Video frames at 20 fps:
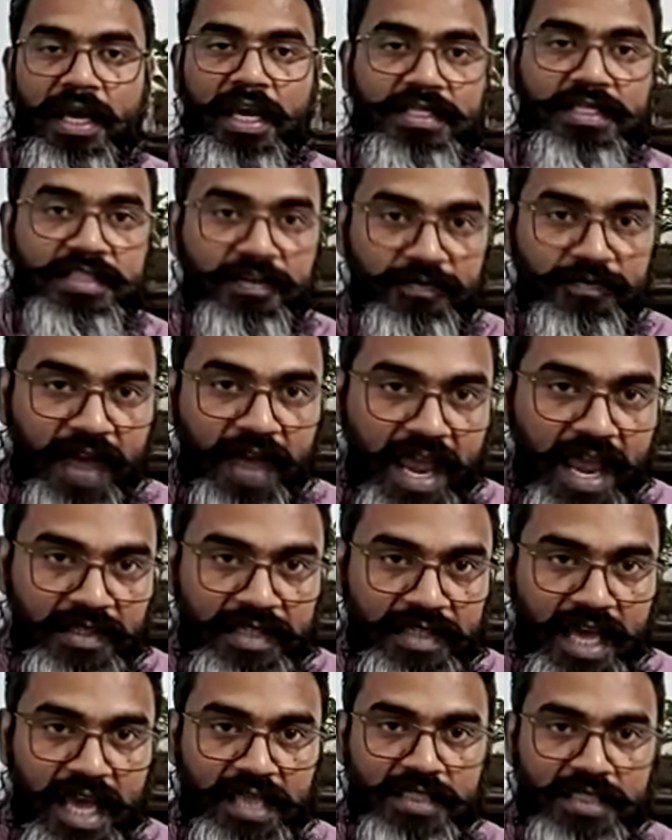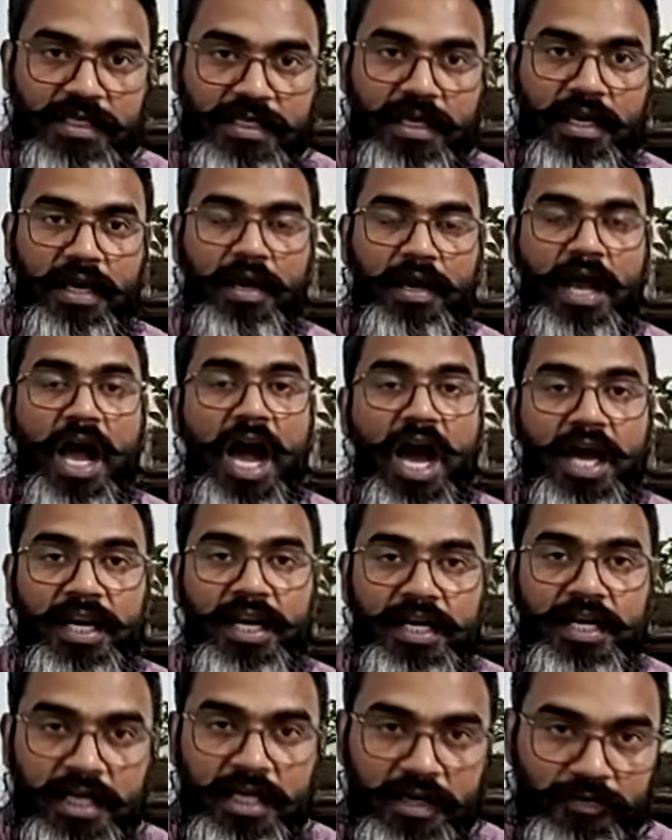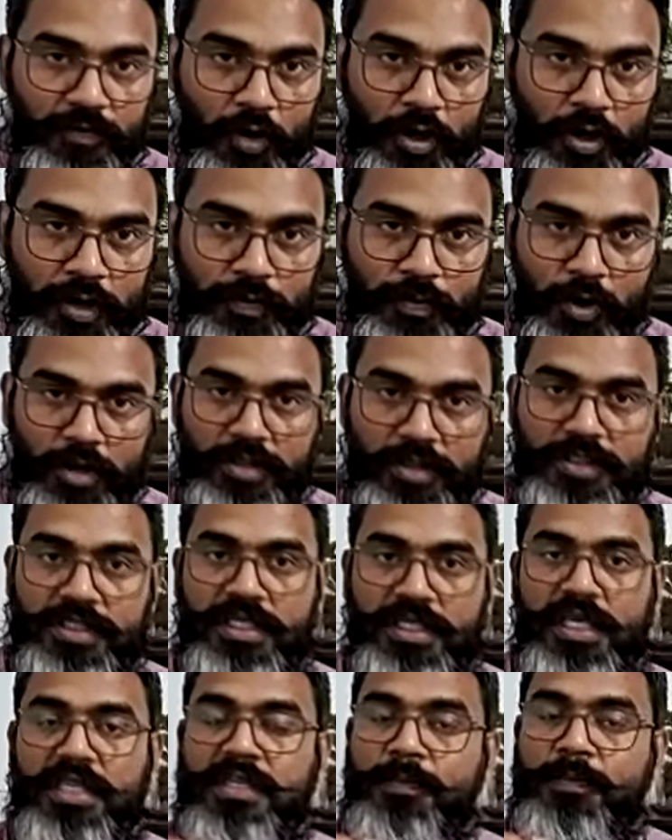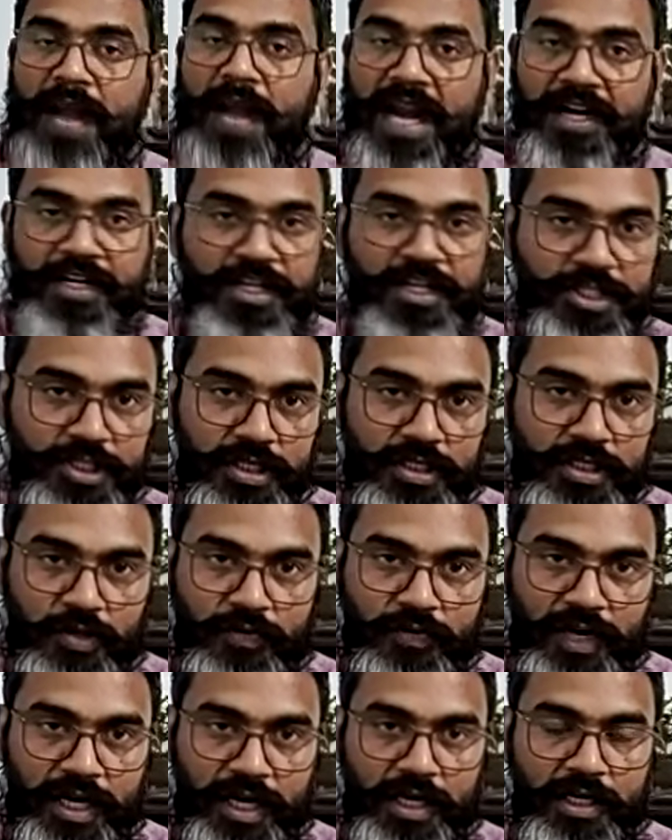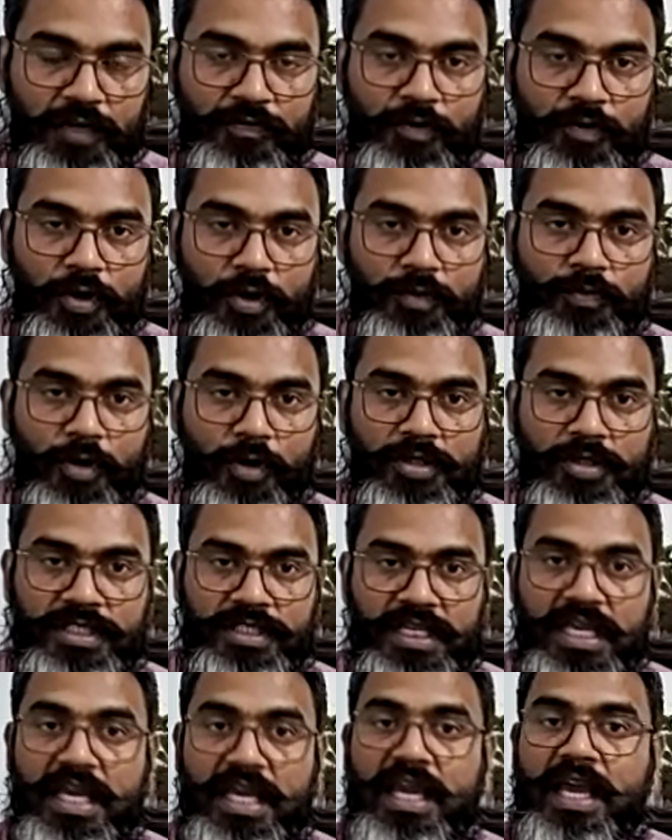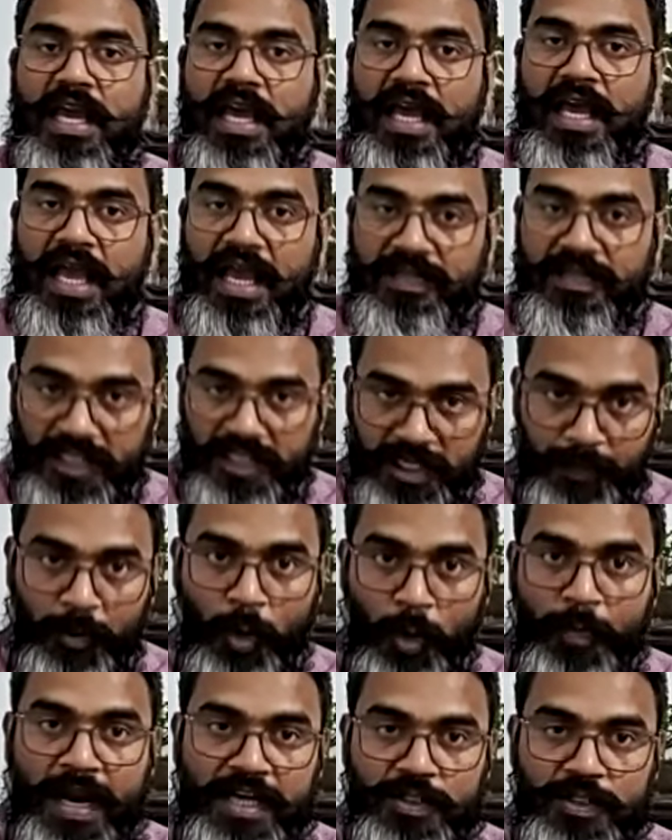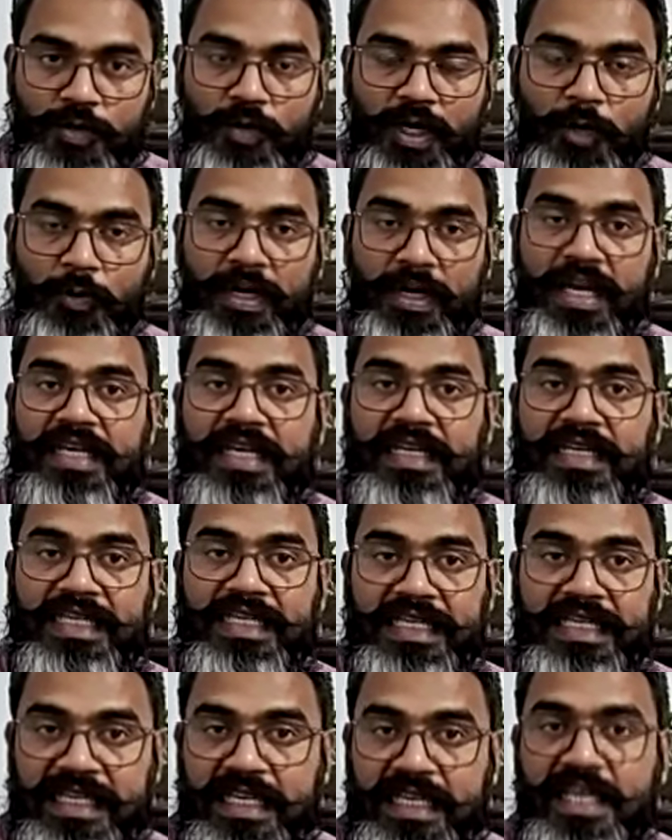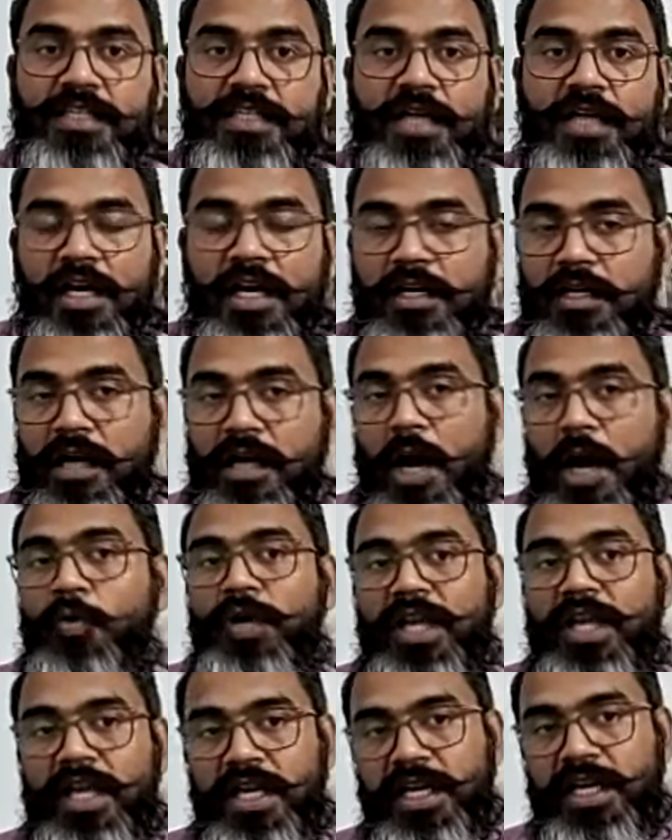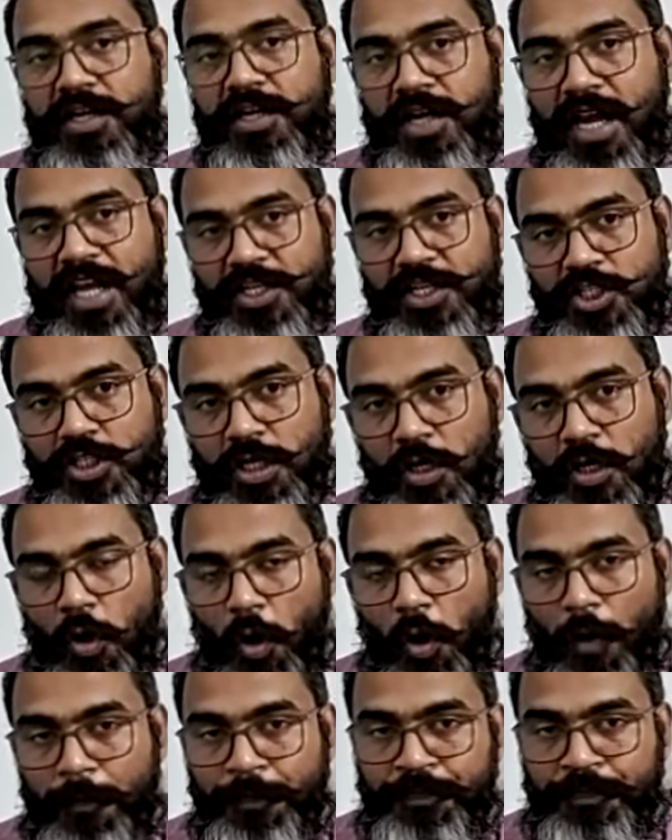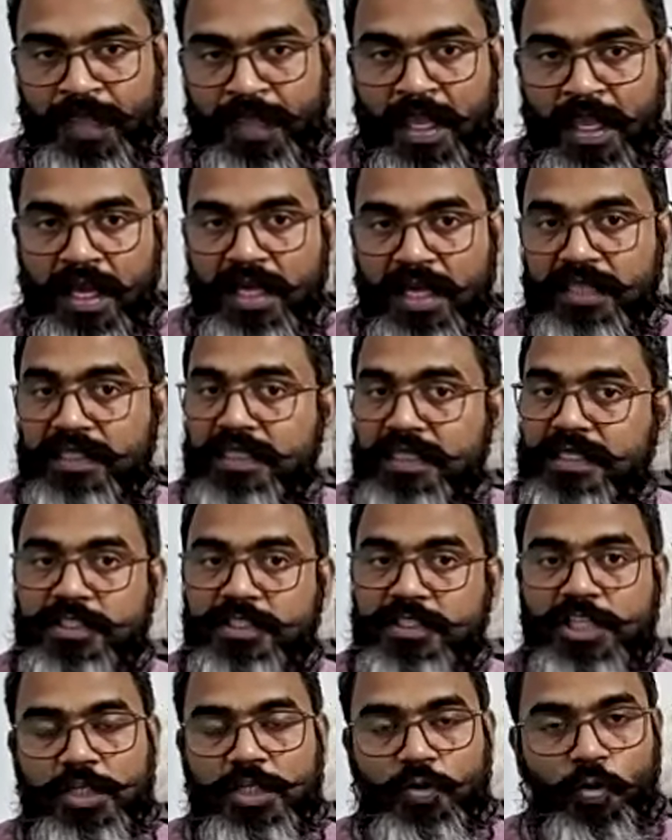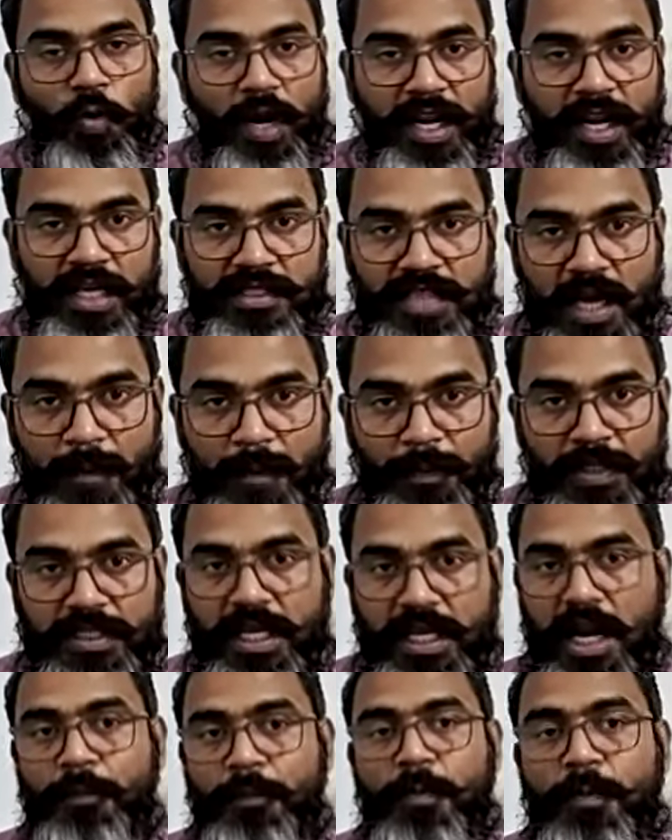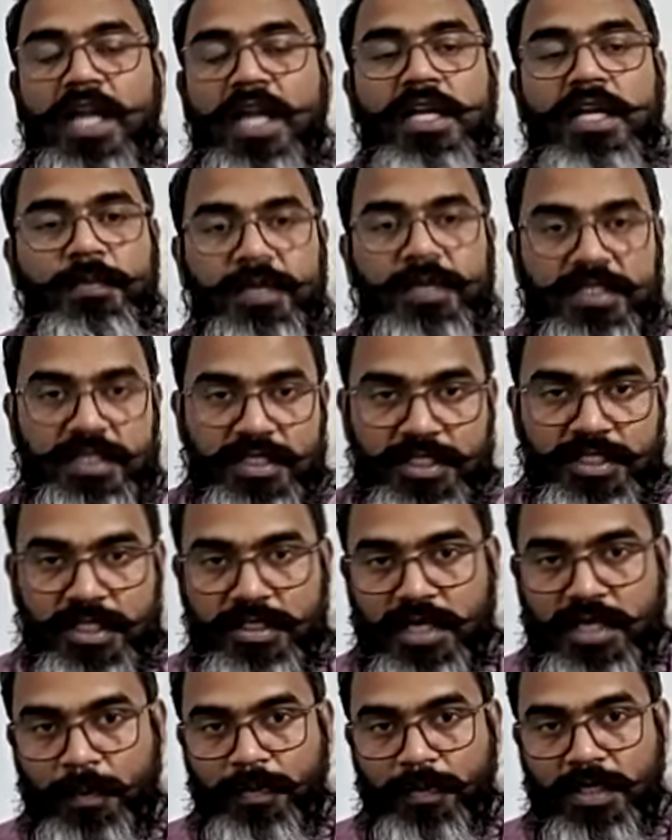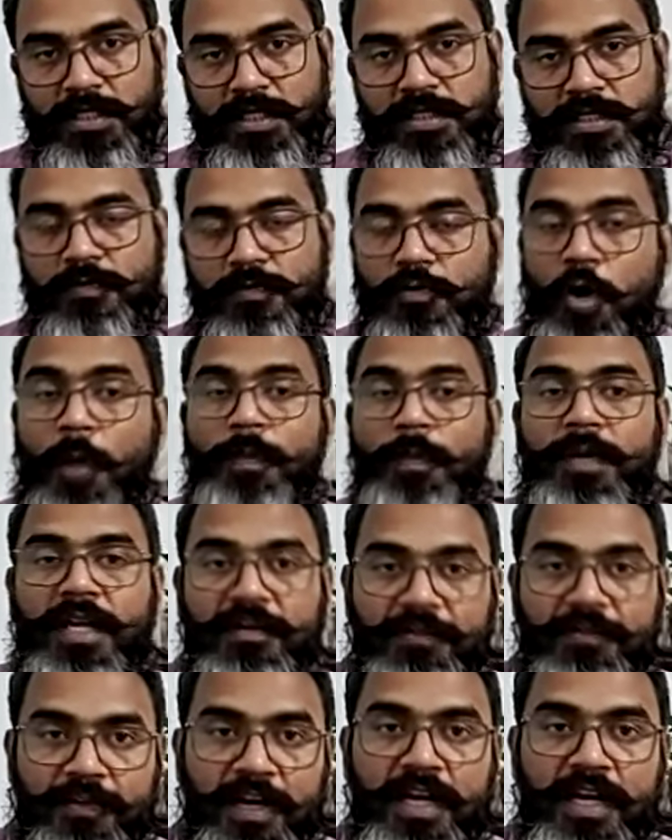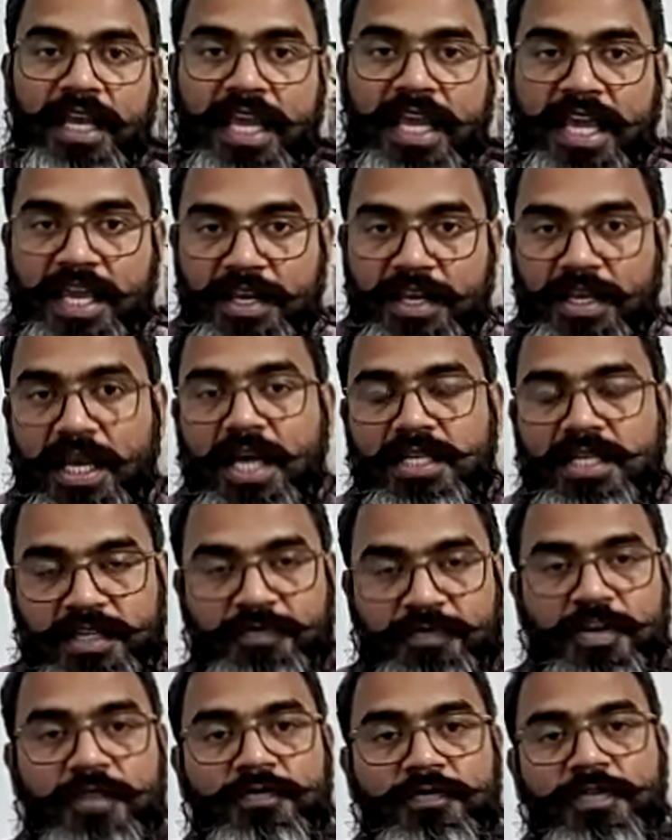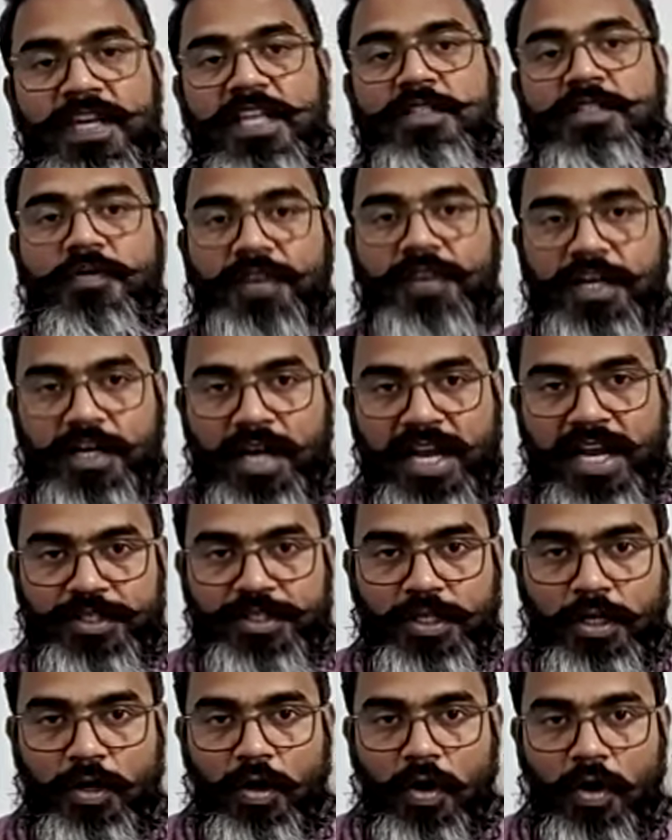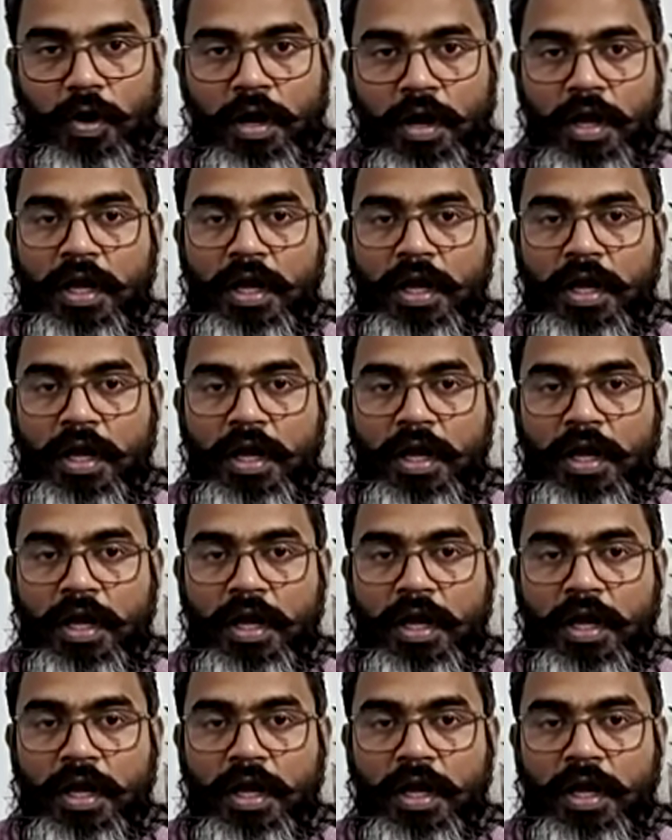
is the fact that our Indian foreign policy, the practitioners of our Indian foreign policy, the diplomats who are doing it, need a grounding in international law. This is just one example. There are multiple such examples from different areas, different fields of international law,